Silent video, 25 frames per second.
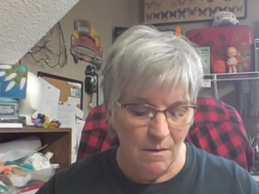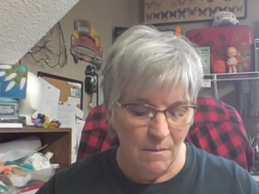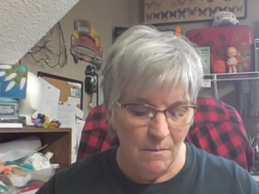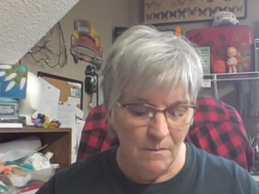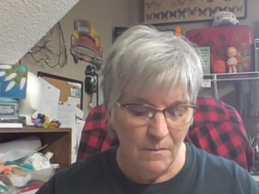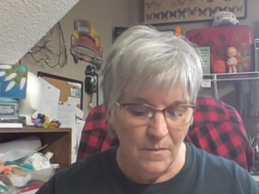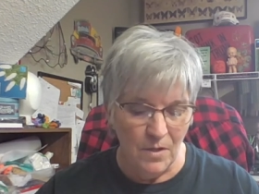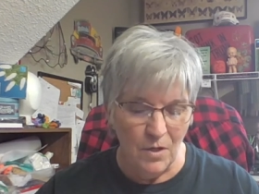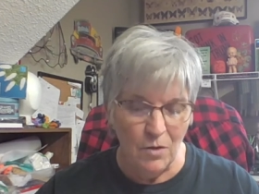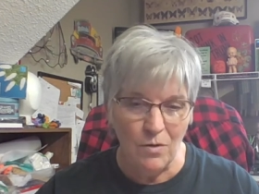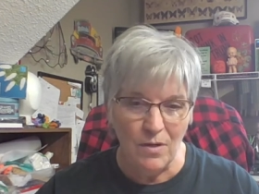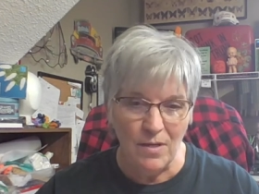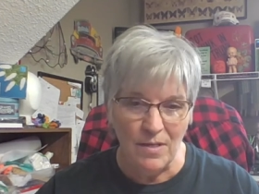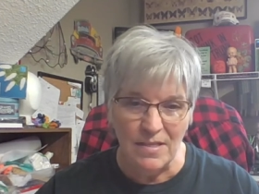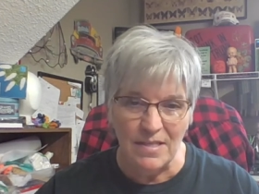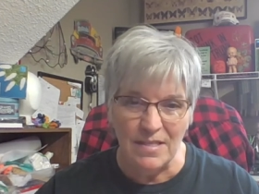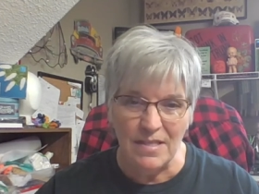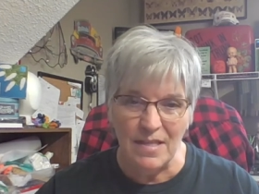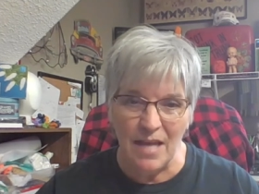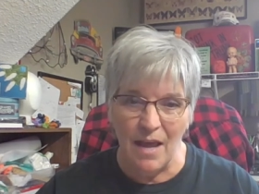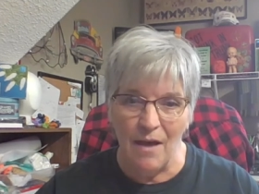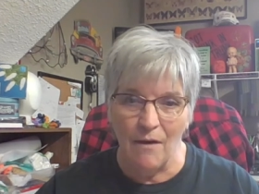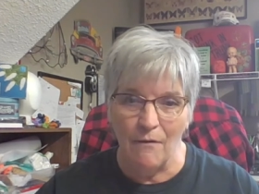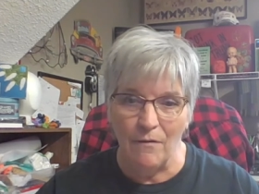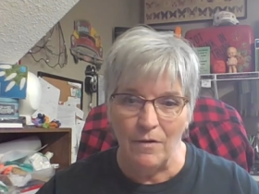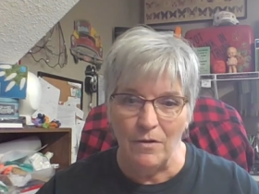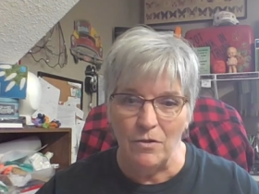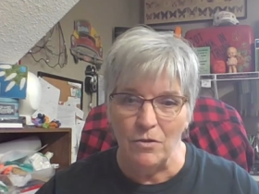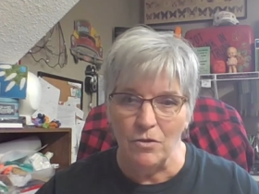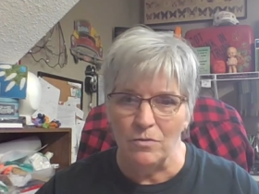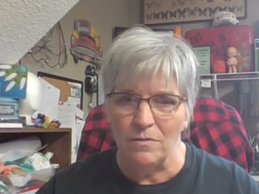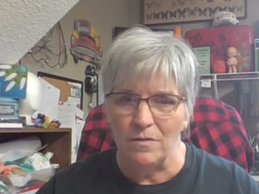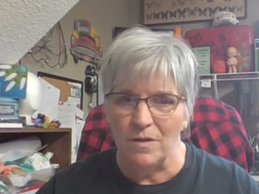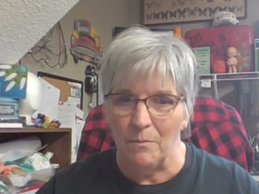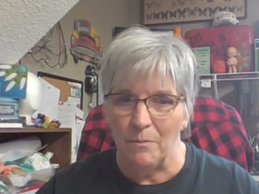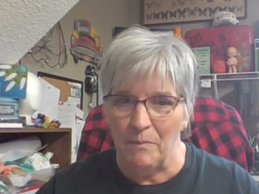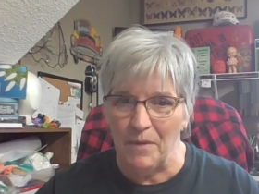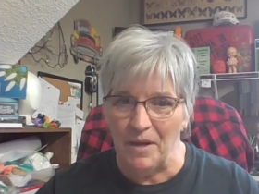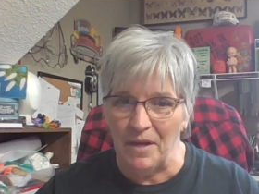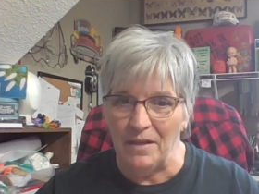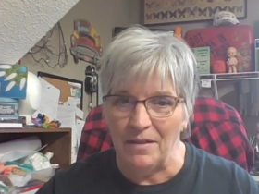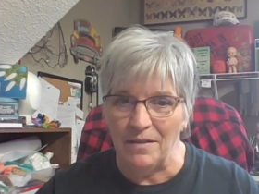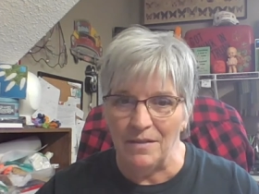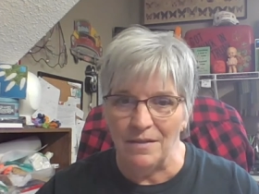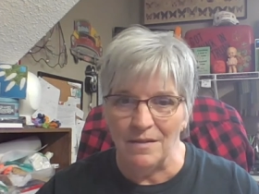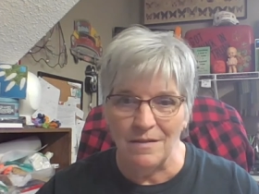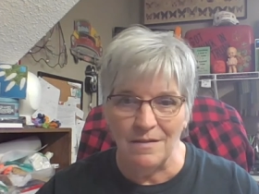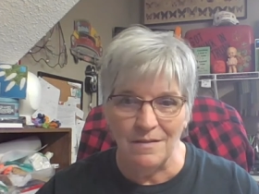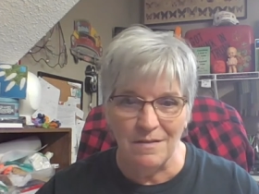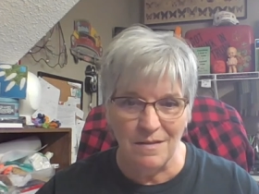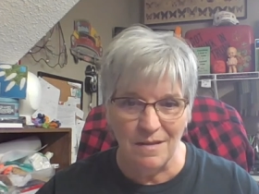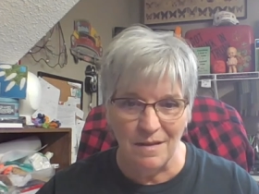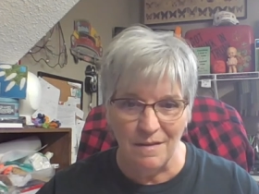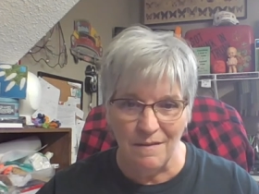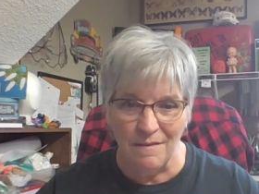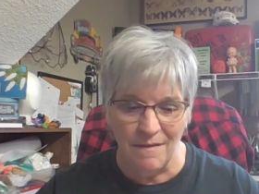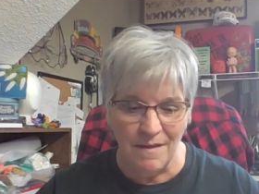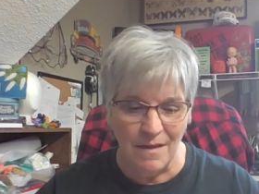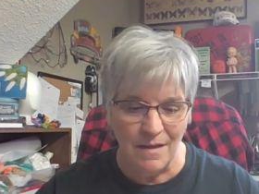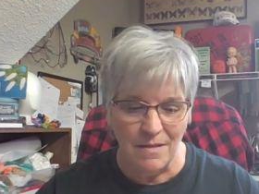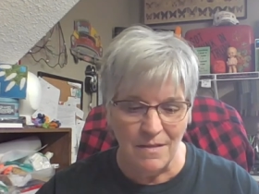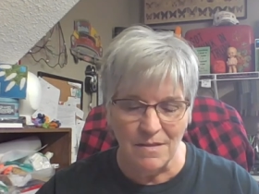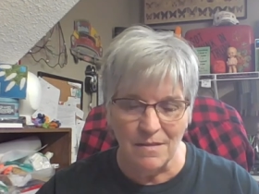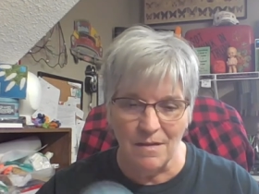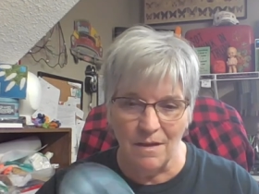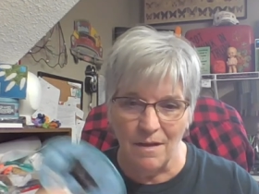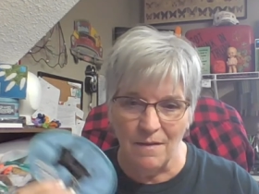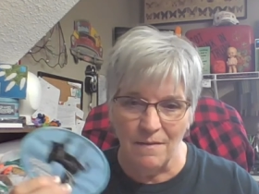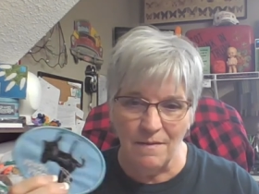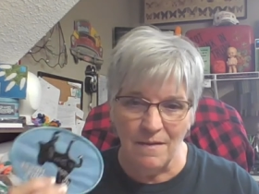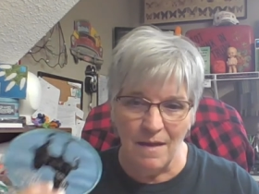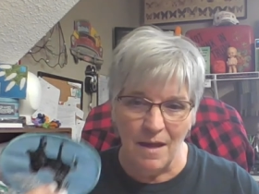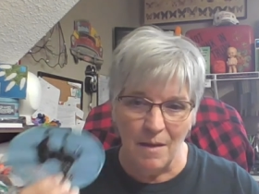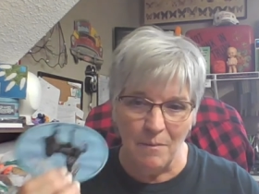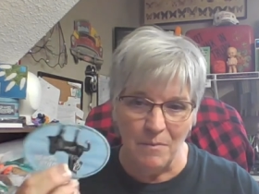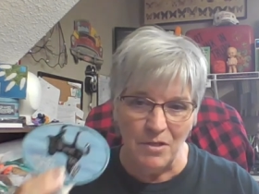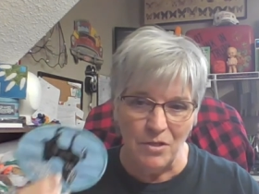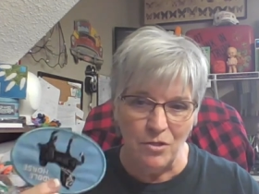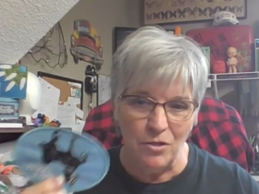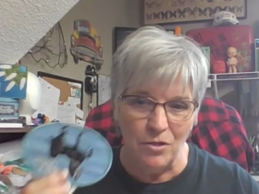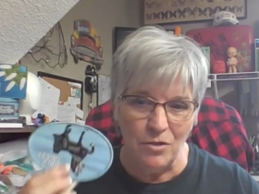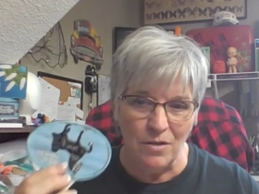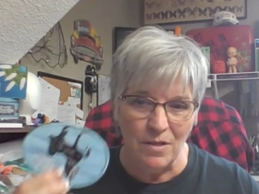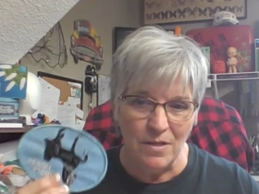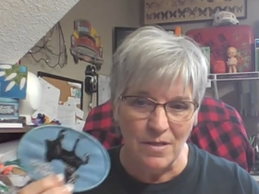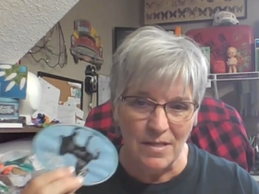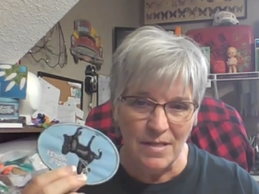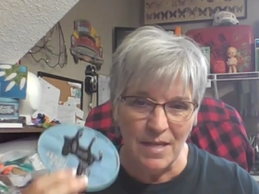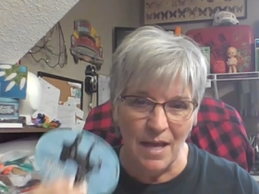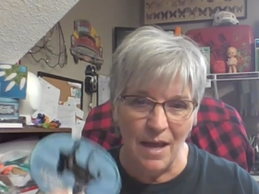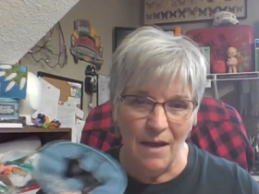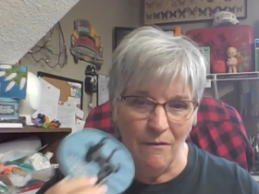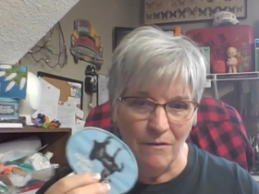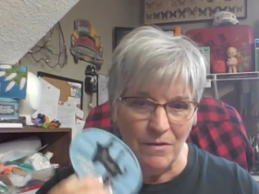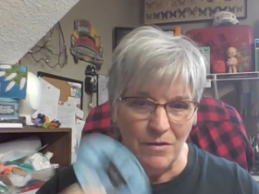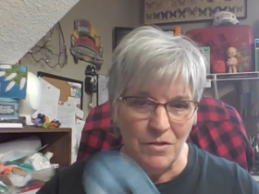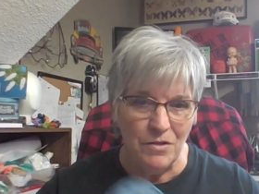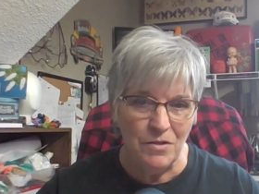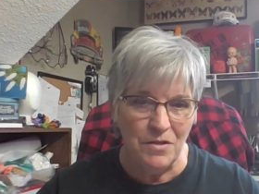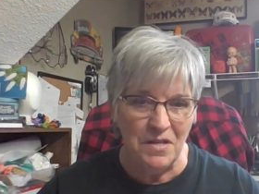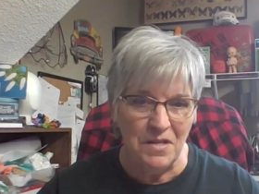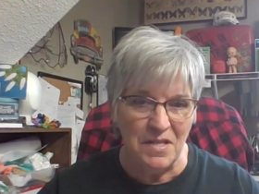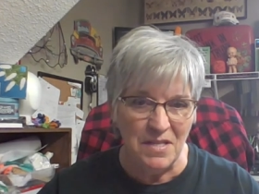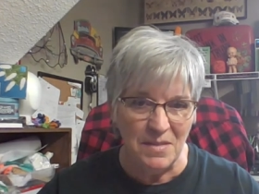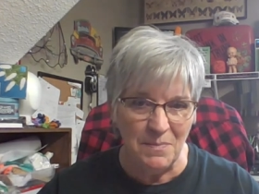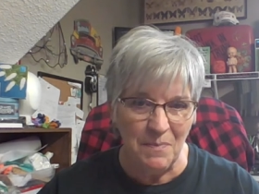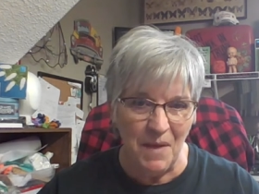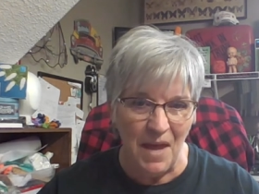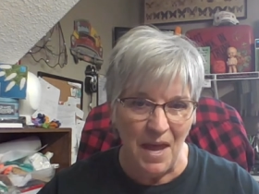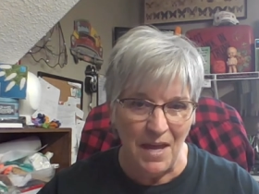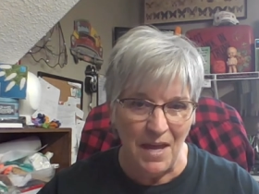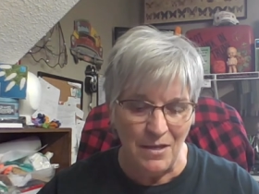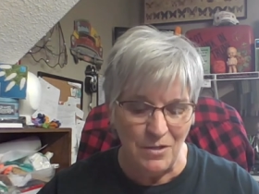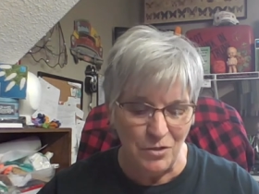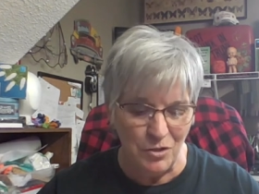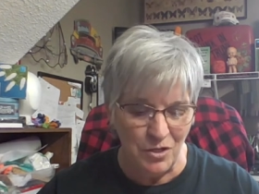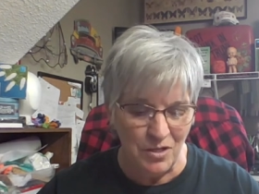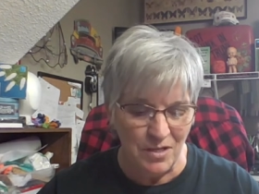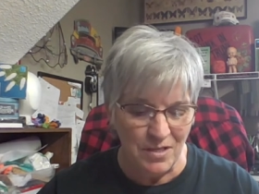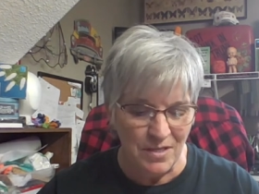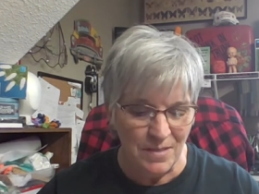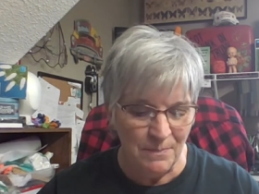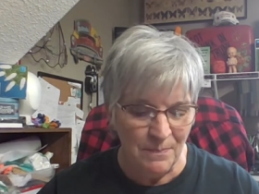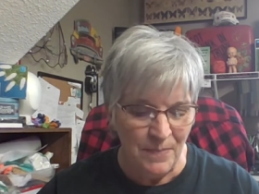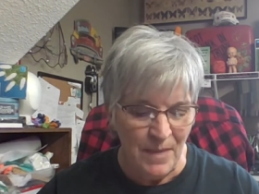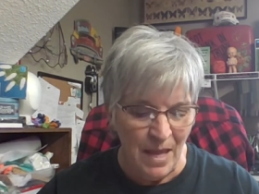you can salvage, the buttons and things like that, but you can salvage these patches.